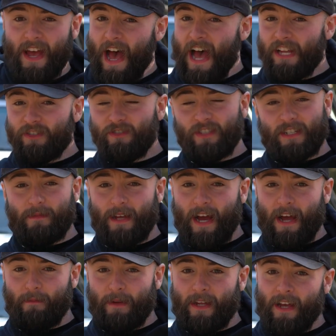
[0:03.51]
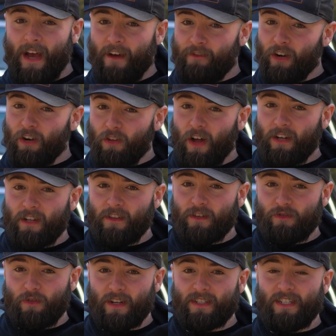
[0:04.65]
As you can see behind me, I've done a lot to the
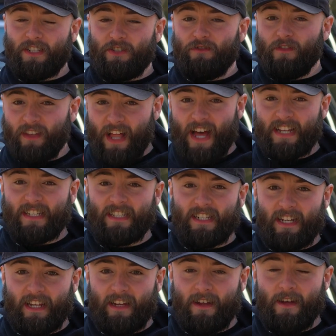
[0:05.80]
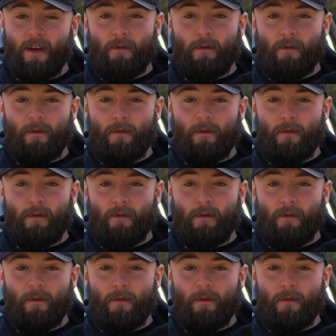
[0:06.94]
truck since you've last seen it,